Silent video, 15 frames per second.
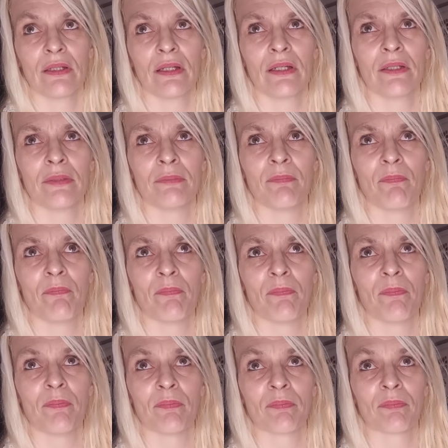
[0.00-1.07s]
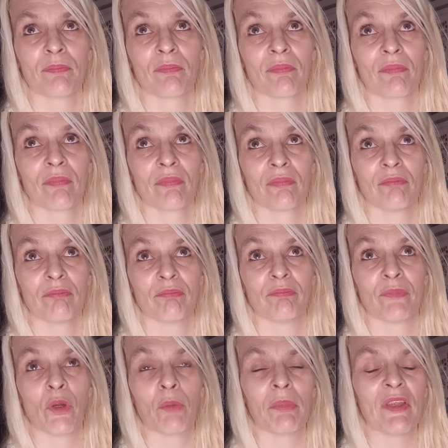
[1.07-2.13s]
um,
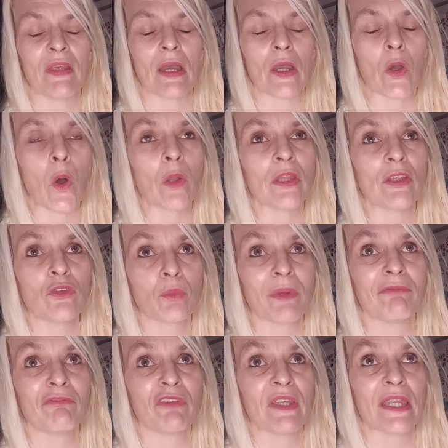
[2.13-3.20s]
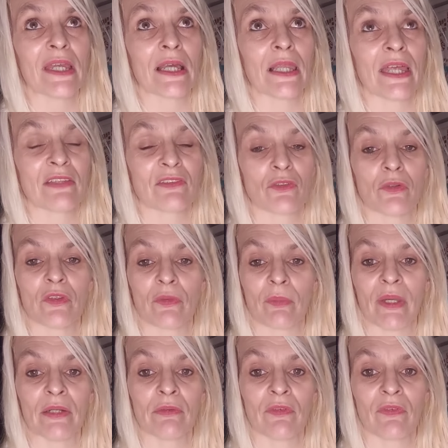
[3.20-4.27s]
probably a college one for Nicoletta as
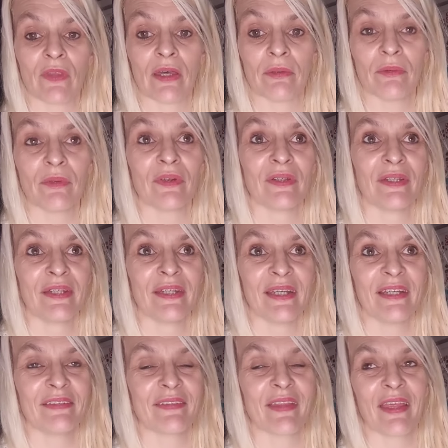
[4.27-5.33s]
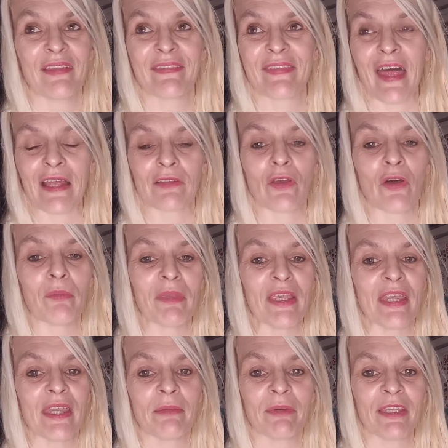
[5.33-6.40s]
well. So it's it's that time of
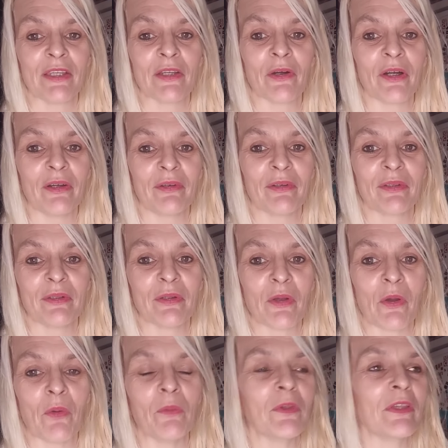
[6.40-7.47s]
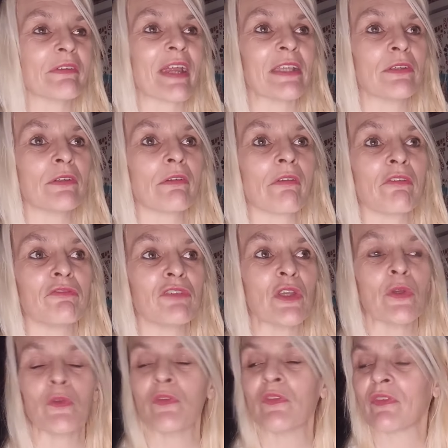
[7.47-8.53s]
year where you got got all your annual
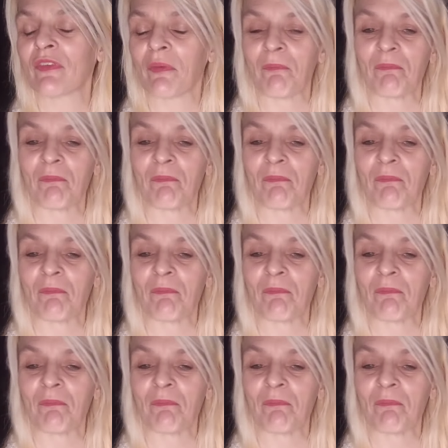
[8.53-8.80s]
reviews,